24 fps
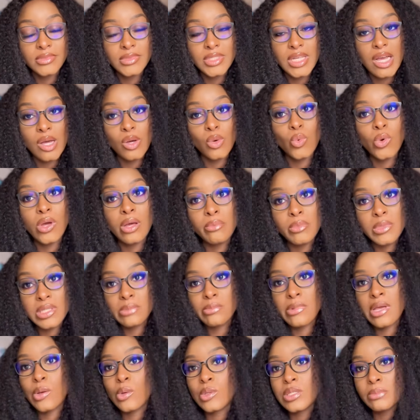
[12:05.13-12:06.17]
I'll go and meet
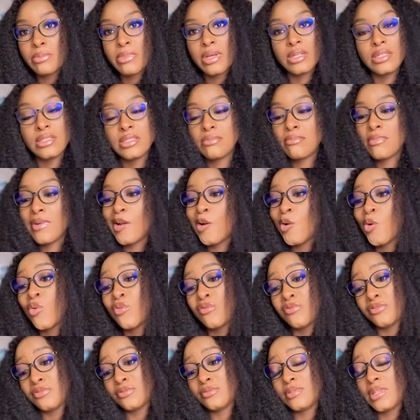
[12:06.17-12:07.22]
my husband. My
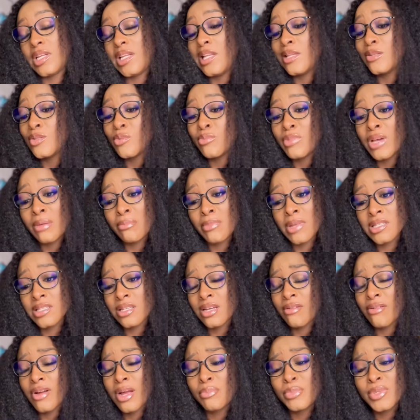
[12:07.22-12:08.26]
love, I need to buy
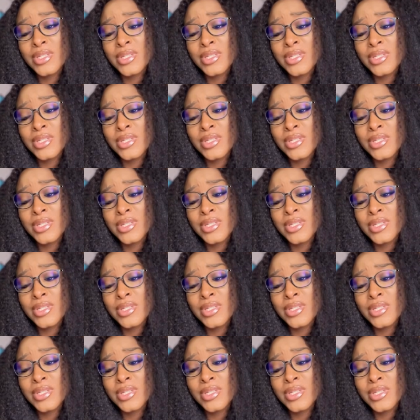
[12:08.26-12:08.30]
mascara.